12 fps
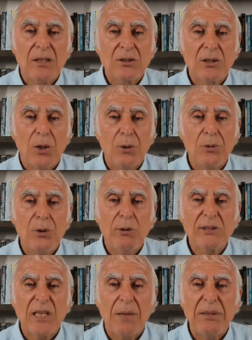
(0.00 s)
So
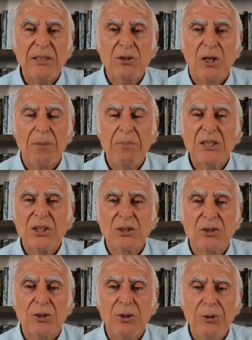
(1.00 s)
US Army Insider
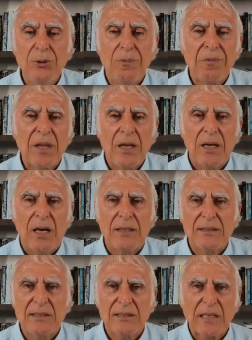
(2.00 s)
Missions 2
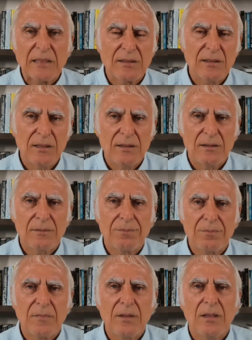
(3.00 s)
discusses
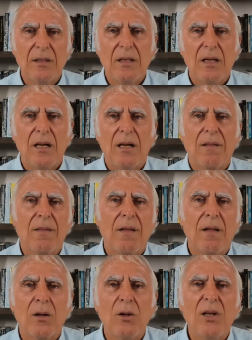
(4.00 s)

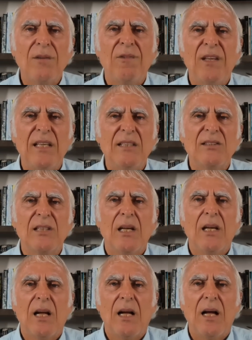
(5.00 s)
a lot of his
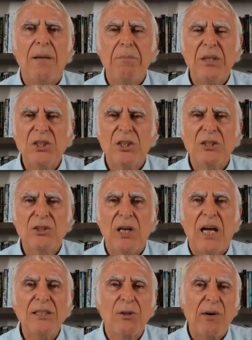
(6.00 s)
missions
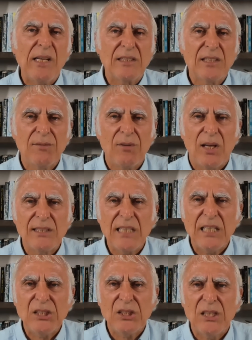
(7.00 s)
to underground
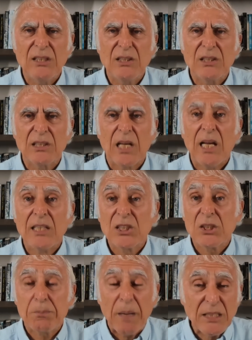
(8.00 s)
civilizations,
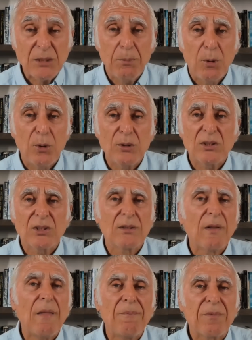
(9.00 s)

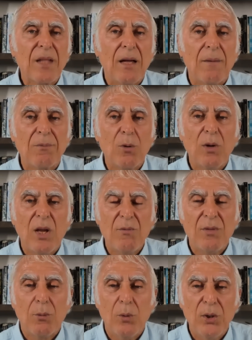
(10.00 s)
spaceports all
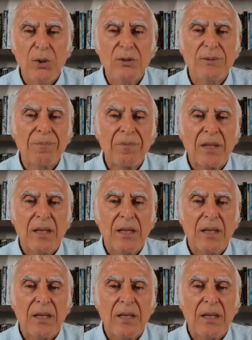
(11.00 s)
over the world.